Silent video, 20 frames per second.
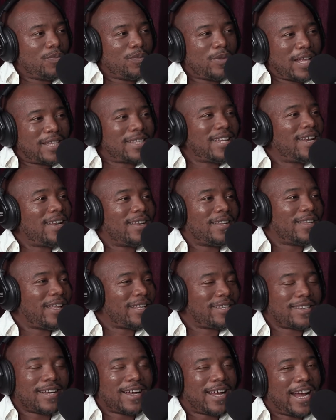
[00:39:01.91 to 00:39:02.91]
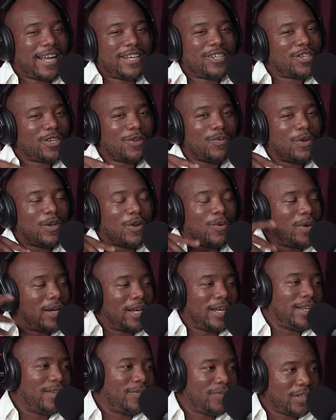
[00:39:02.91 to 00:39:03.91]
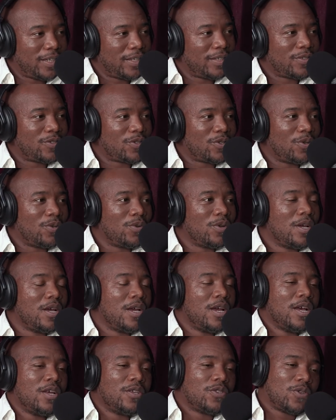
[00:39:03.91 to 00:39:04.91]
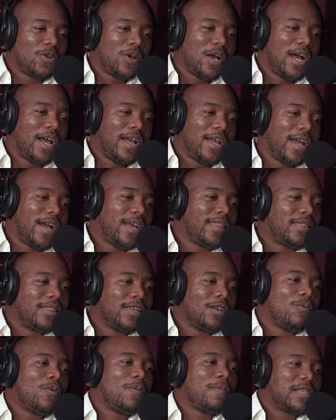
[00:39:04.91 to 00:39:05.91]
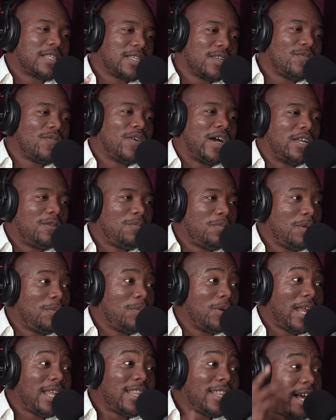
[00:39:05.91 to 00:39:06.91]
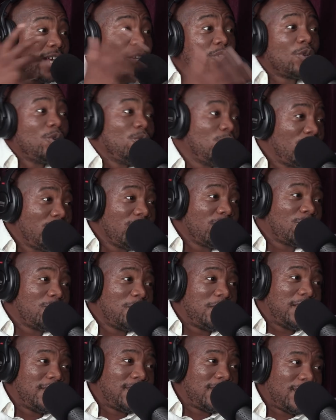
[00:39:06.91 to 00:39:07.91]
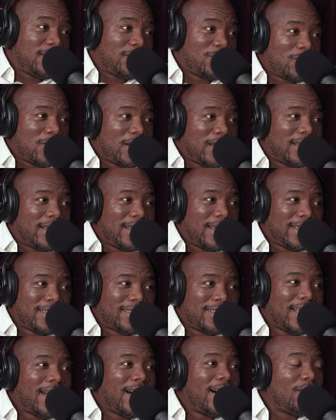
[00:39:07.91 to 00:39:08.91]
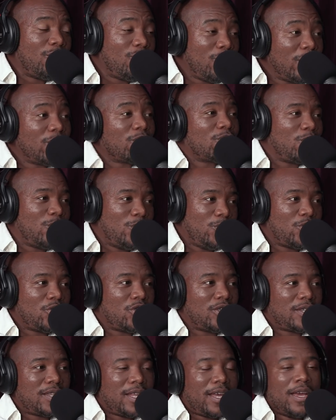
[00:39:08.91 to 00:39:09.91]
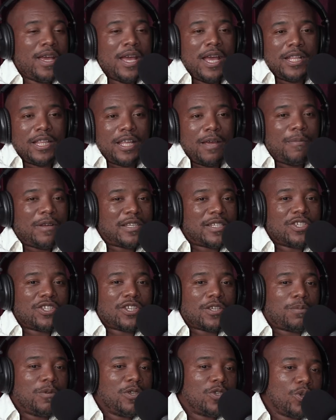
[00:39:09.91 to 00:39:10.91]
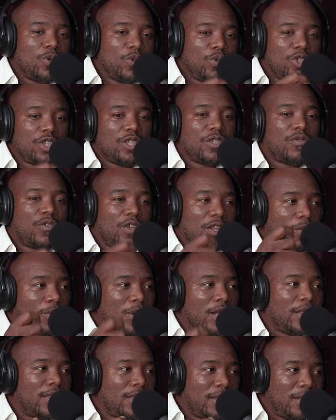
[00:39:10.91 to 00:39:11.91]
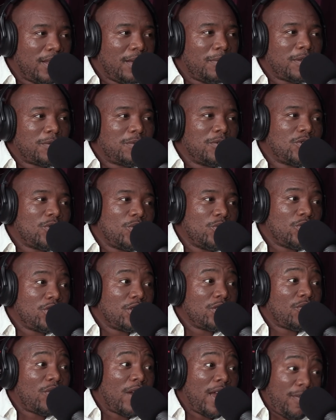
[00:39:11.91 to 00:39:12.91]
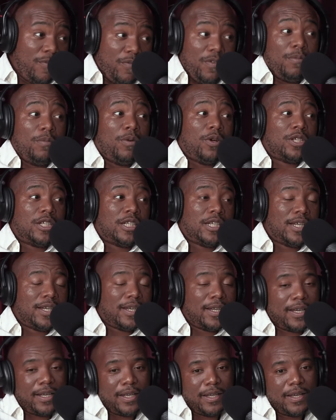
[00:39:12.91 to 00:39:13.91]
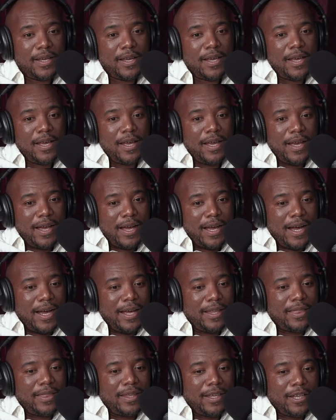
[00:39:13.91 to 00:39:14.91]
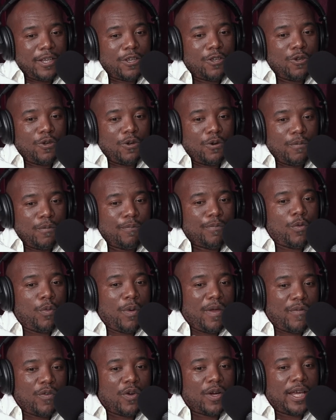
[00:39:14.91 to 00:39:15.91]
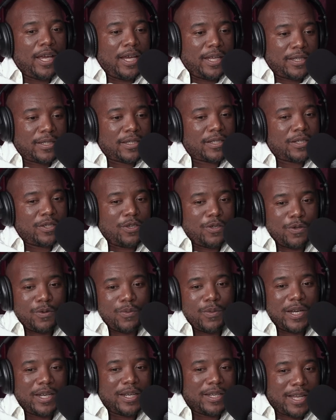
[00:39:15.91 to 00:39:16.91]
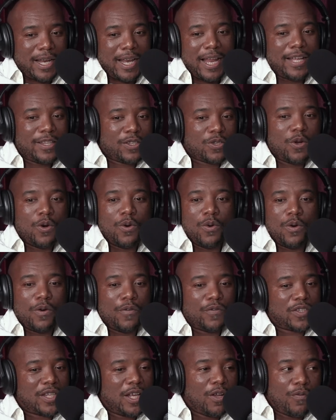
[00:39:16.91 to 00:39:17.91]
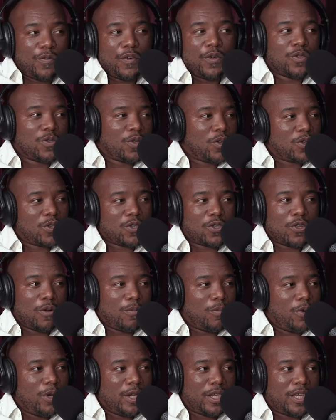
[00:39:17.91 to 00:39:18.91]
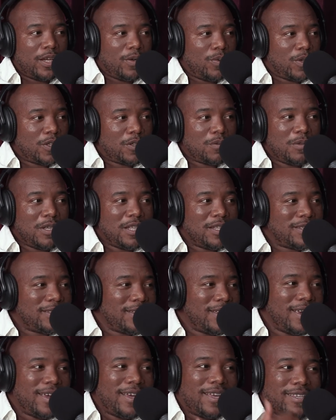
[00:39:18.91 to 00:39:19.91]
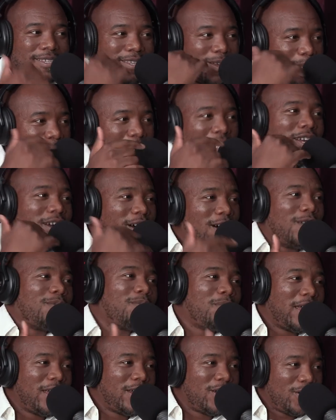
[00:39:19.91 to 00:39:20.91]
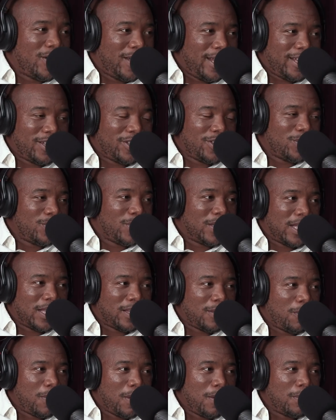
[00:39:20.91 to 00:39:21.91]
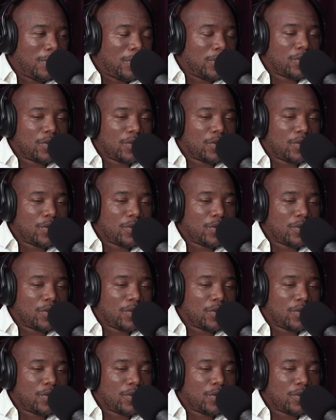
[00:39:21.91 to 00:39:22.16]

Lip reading: That's a country we don't want to live in. So I think we must invite people. And there are solutions to these things, right? Like, there are real solutions. There mustn't just be solutions for the wealthy. There must be solutions for everybody. And I think, we forget, when the lights go off, cell phones also stop working, which means someone can't make connection with other people.